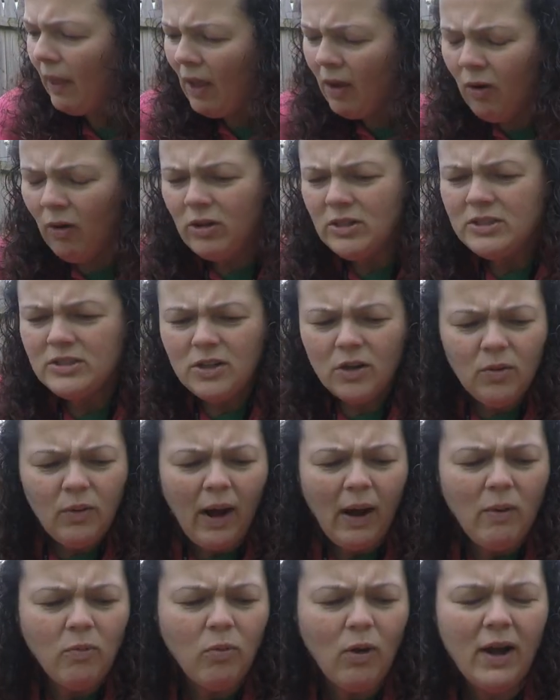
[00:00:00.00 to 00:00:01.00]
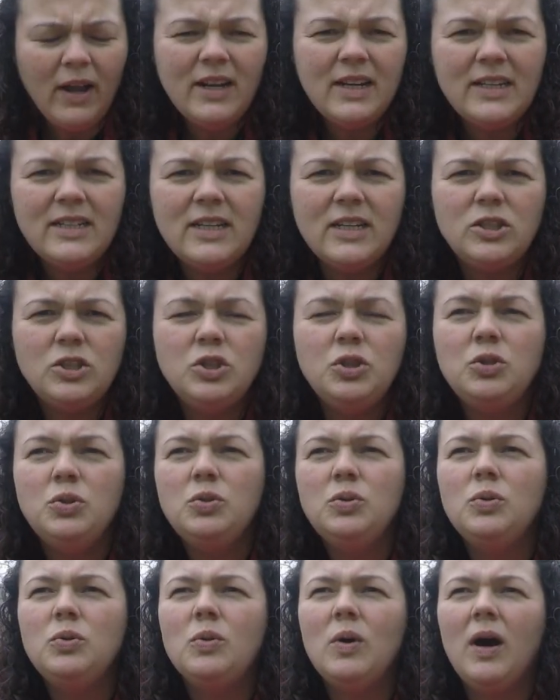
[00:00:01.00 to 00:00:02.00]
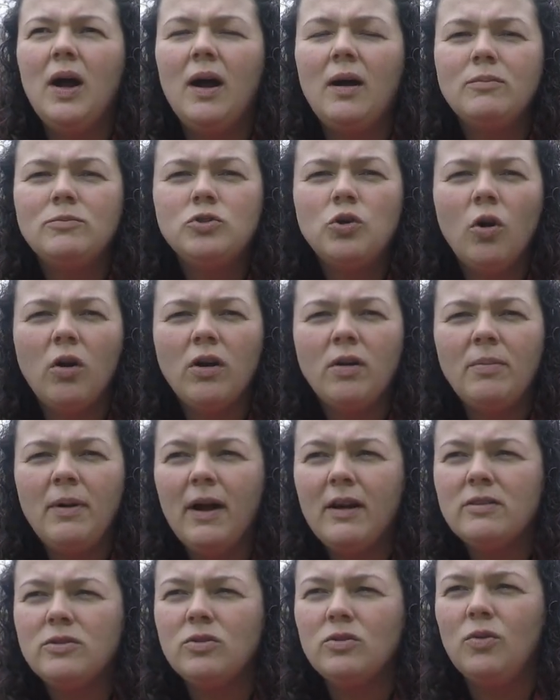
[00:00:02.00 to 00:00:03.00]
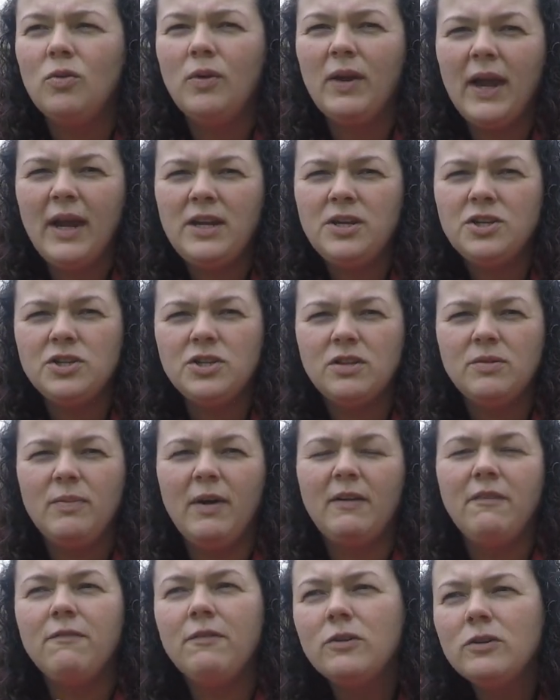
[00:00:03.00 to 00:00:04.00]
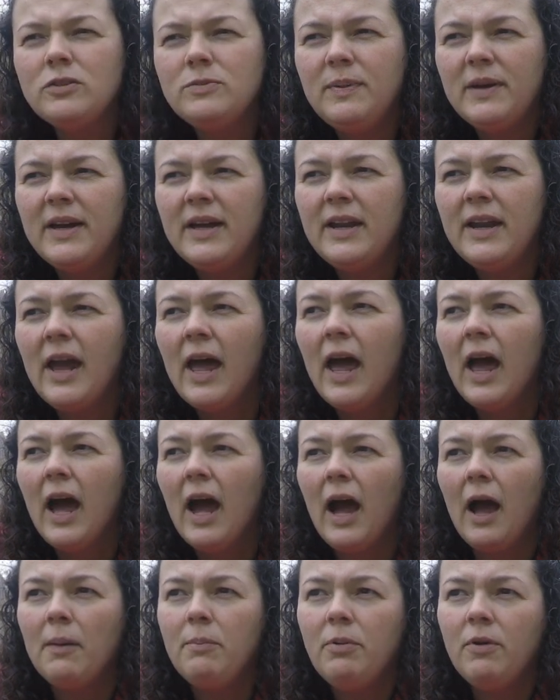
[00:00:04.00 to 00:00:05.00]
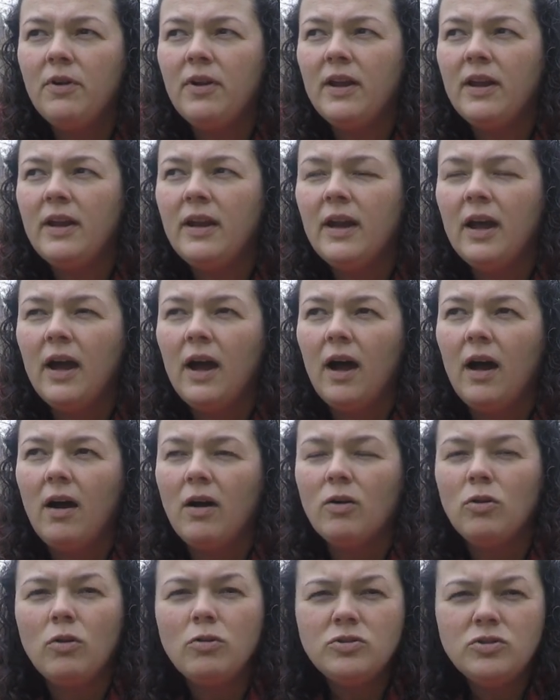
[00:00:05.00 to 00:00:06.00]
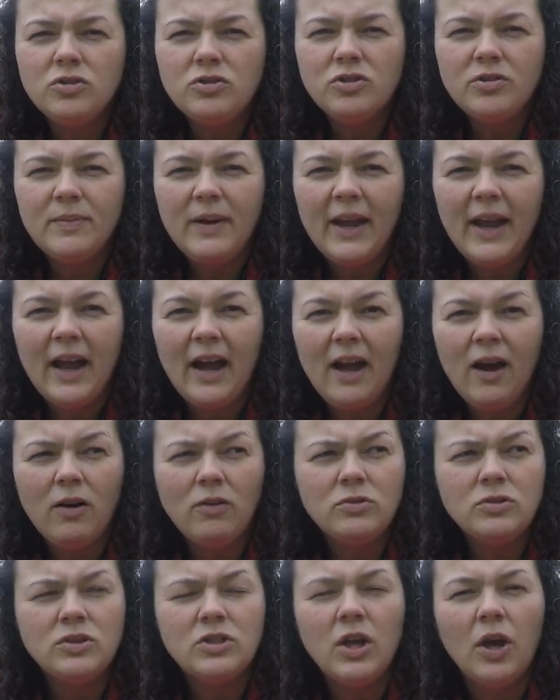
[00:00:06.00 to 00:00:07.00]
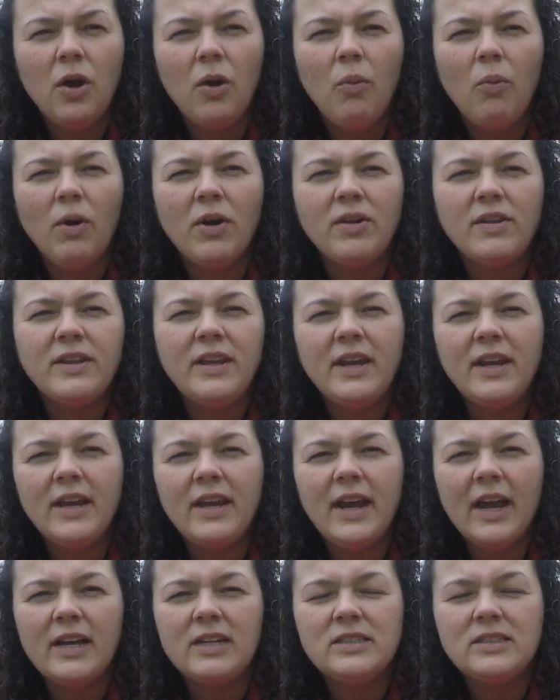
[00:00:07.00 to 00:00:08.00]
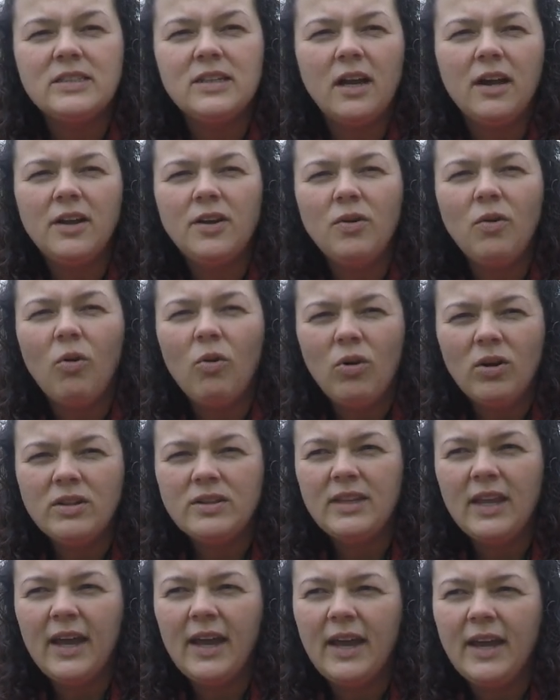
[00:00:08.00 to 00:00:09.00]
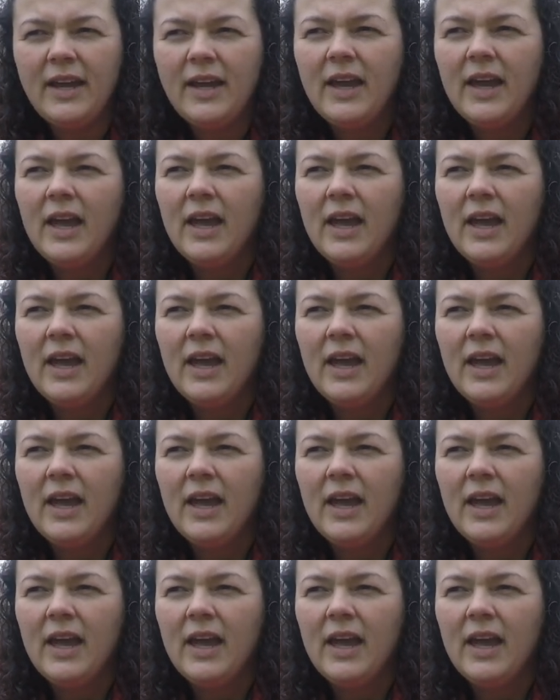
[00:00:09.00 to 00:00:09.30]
Also, I wanted to talk about the location. My first bed, I put it closer to my house where it didn't get sun all day.